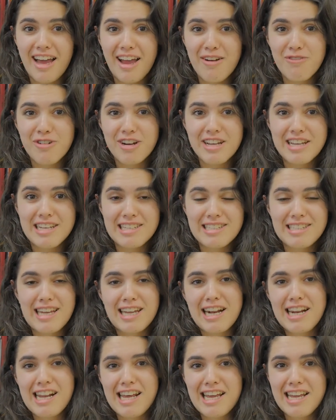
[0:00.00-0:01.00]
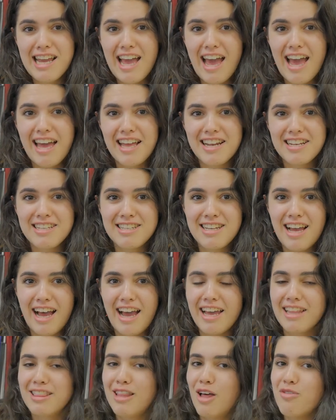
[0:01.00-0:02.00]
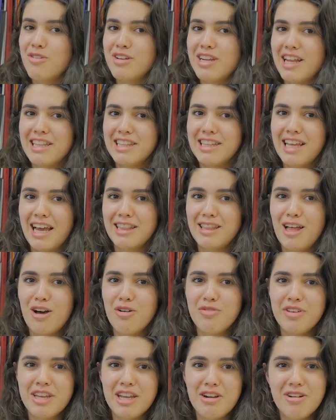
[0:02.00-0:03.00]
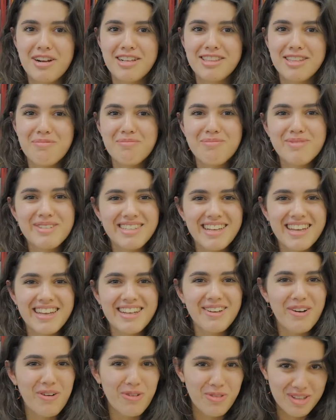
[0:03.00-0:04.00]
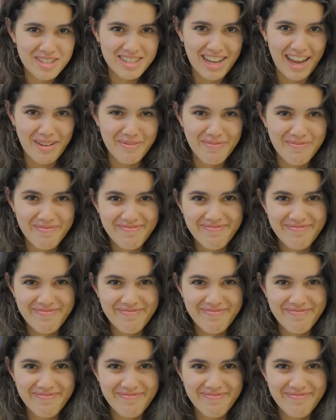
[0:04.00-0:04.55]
every Saturday, and I love it, and I love hearing them sing all the time.